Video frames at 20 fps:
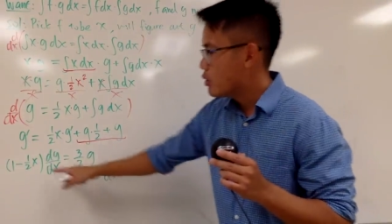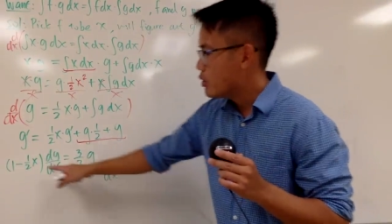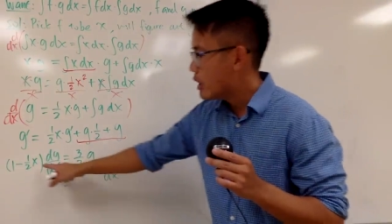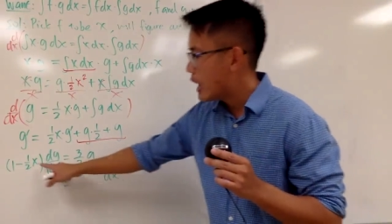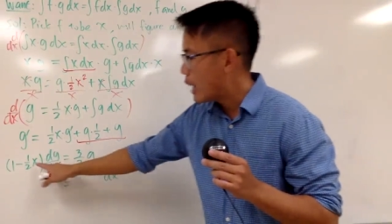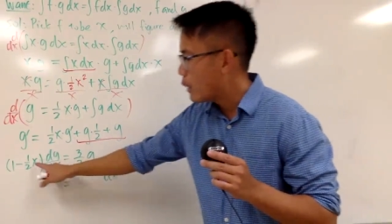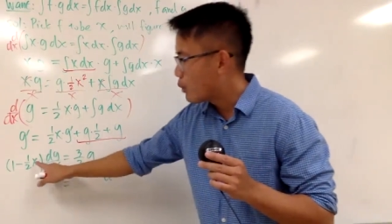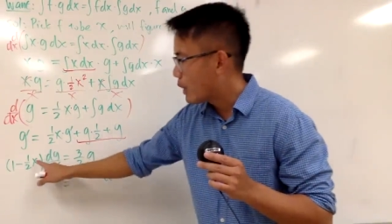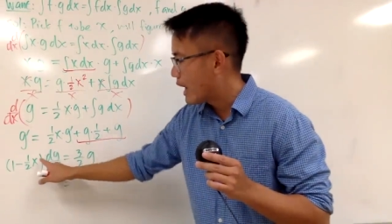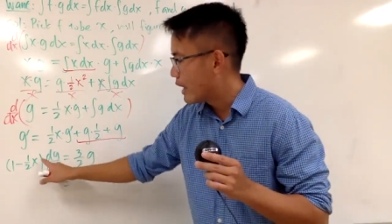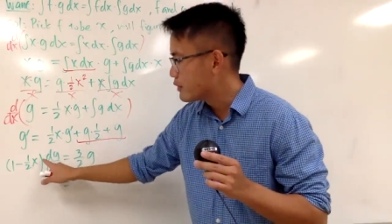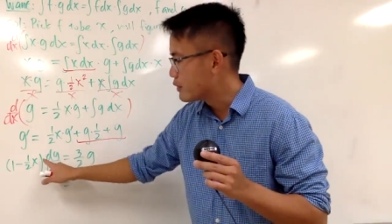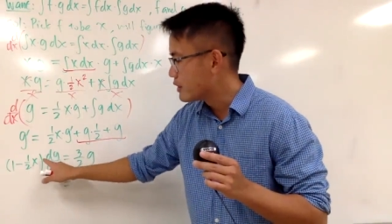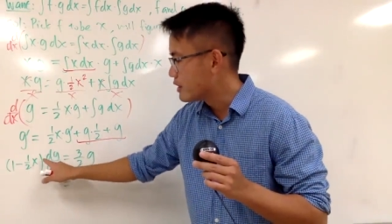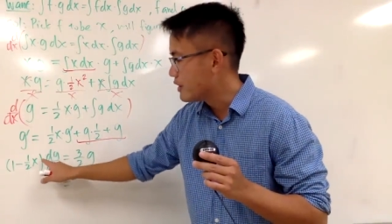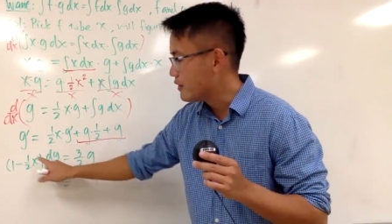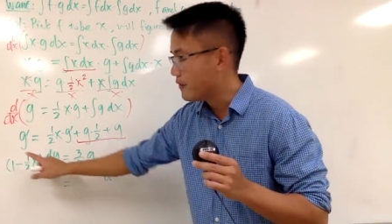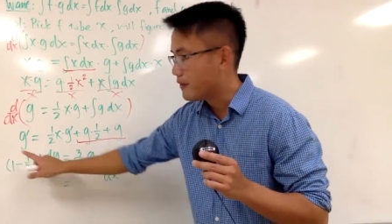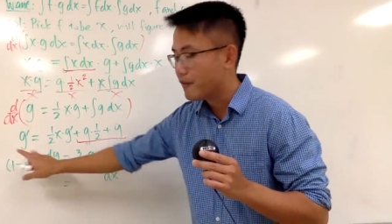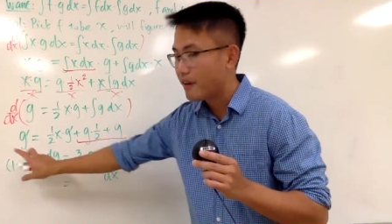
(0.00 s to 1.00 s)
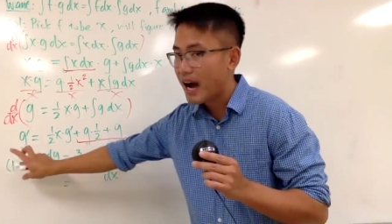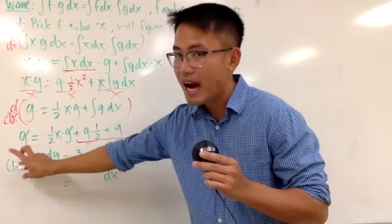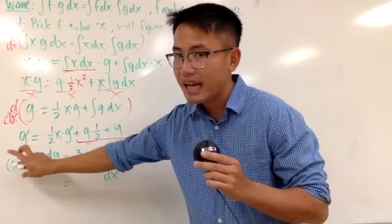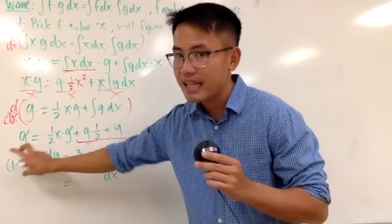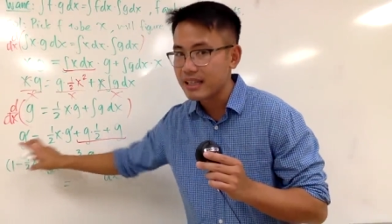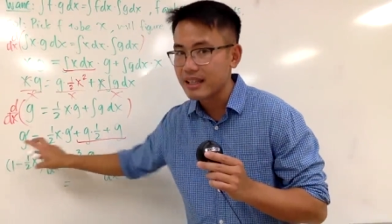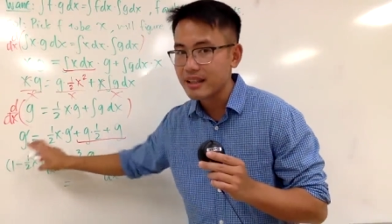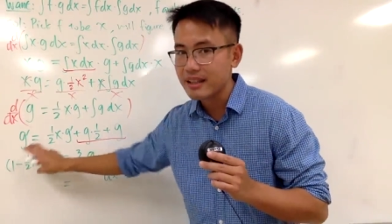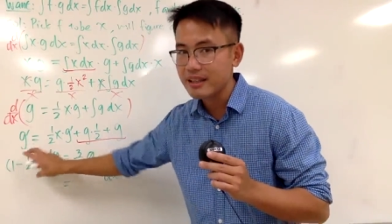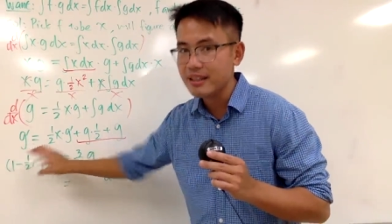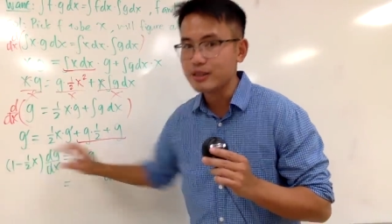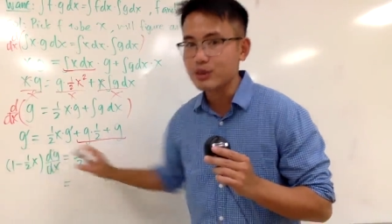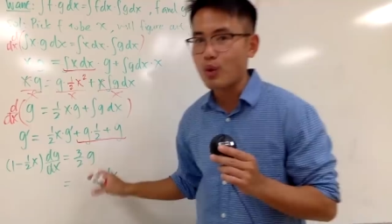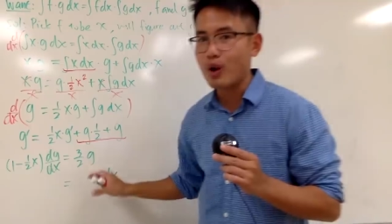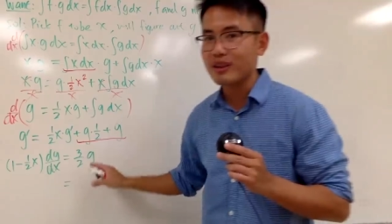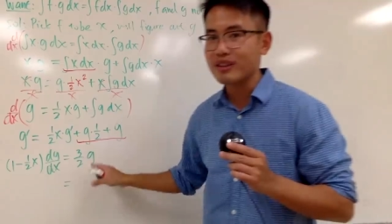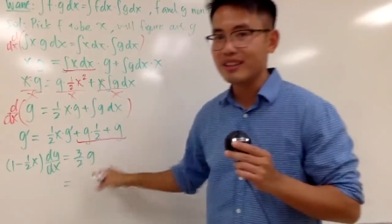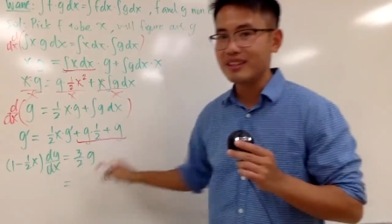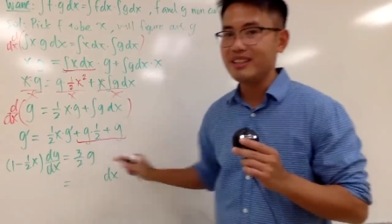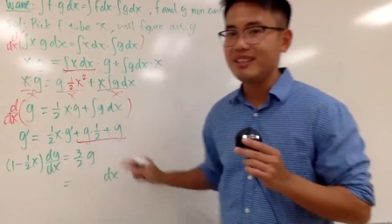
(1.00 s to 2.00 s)
I will have to divide this
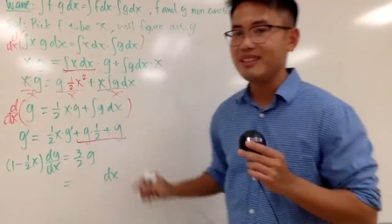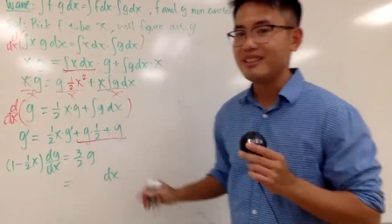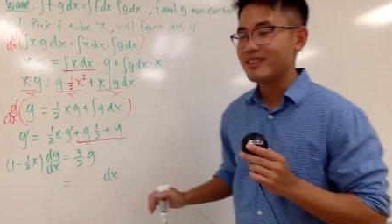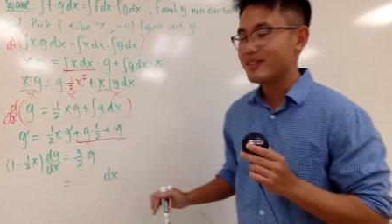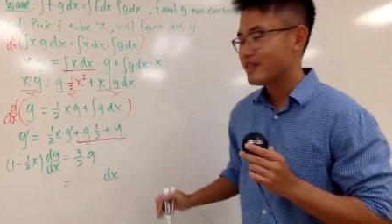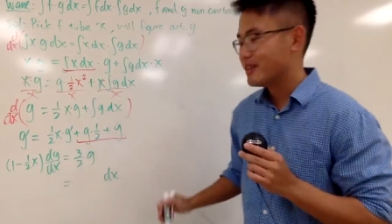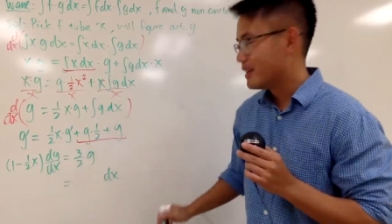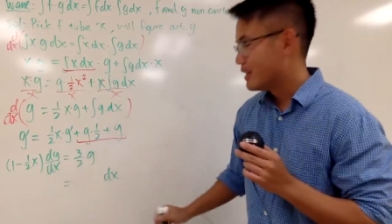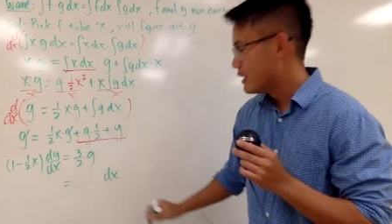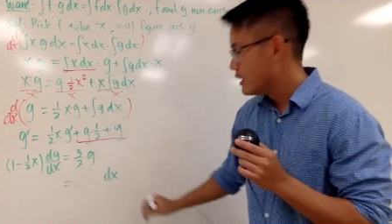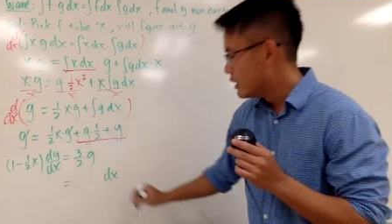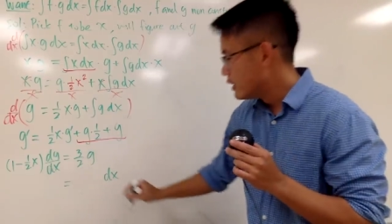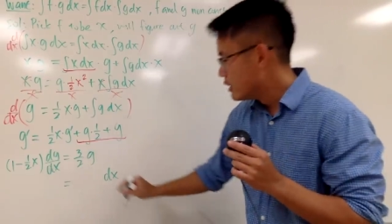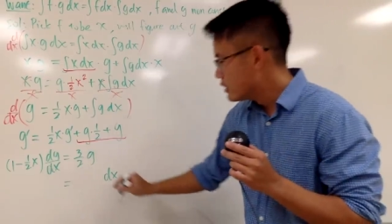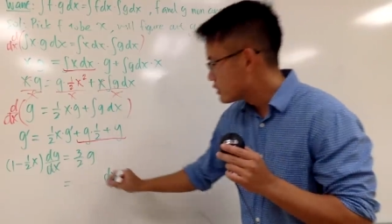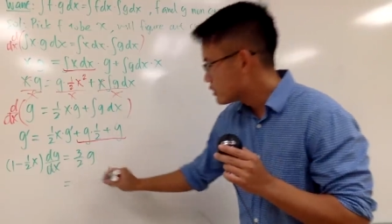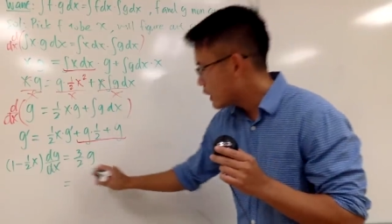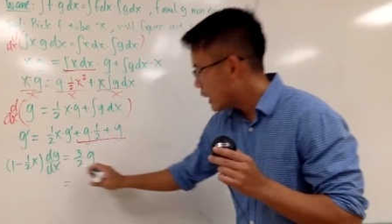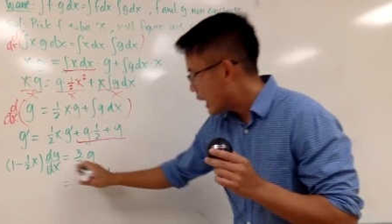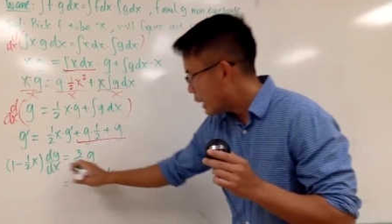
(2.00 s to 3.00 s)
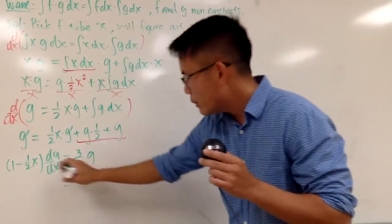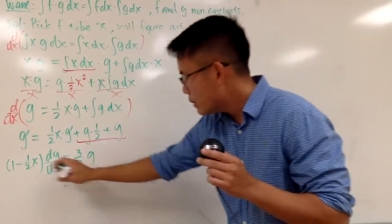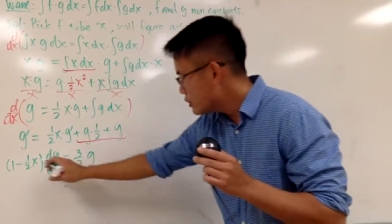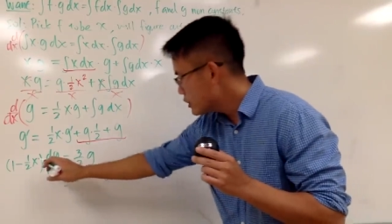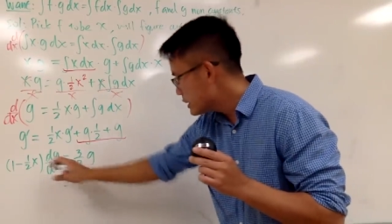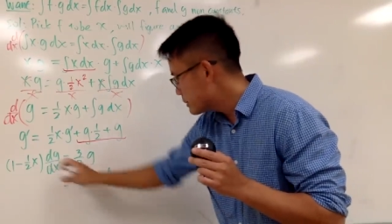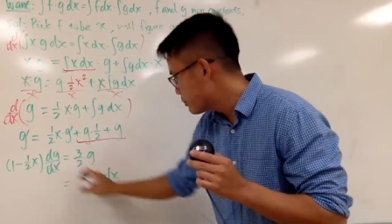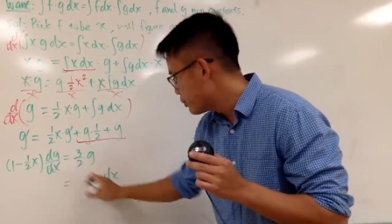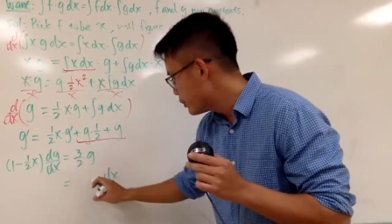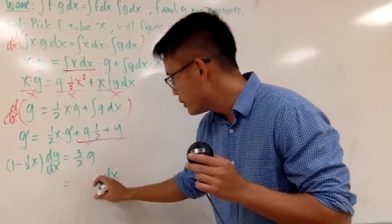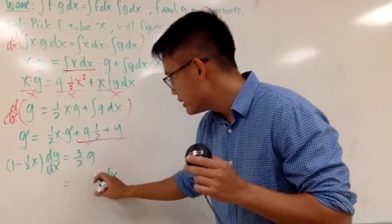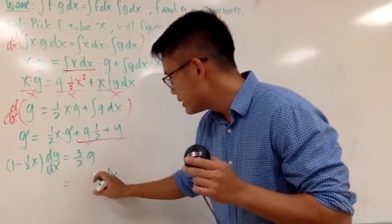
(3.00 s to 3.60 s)
quantity. So I will just put